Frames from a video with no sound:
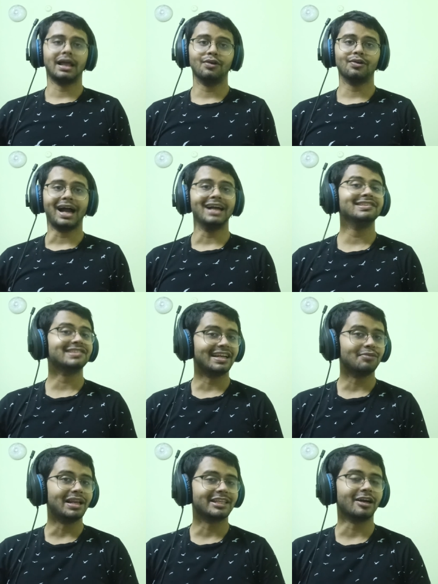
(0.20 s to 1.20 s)
hello guys
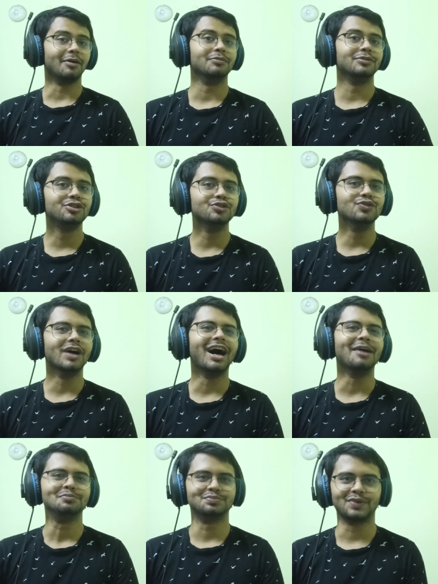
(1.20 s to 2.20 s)
and welcome to
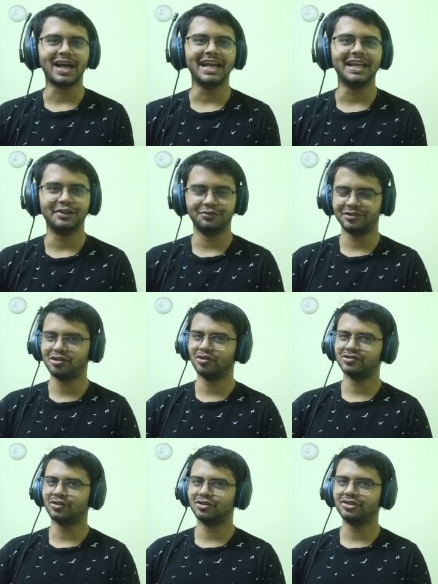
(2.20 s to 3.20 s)
a brand new
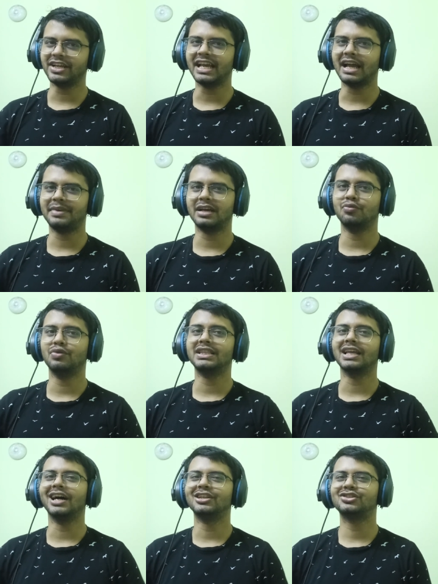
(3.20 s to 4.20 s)
video so today i'm here
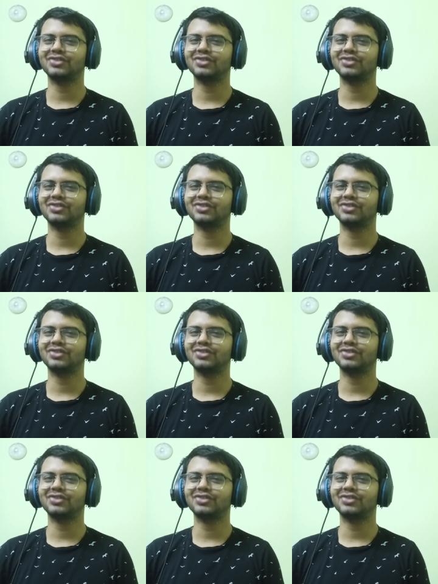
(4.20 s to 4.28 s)
with a